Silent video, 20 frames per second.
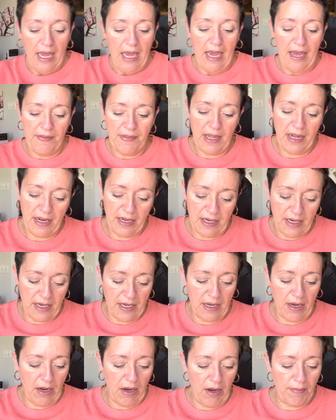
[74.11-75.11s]
And then
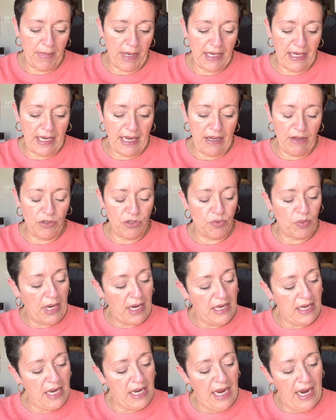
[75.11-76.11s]
on my nails
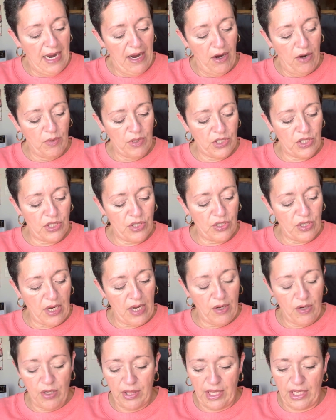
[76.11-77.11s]
right now, which
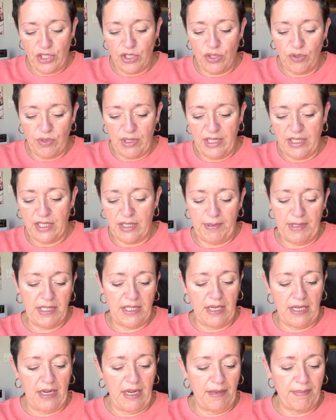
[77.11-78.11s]
they do need to be
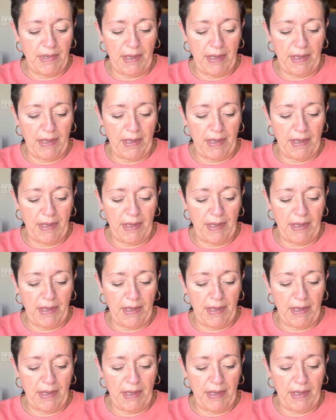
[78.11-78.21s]
done.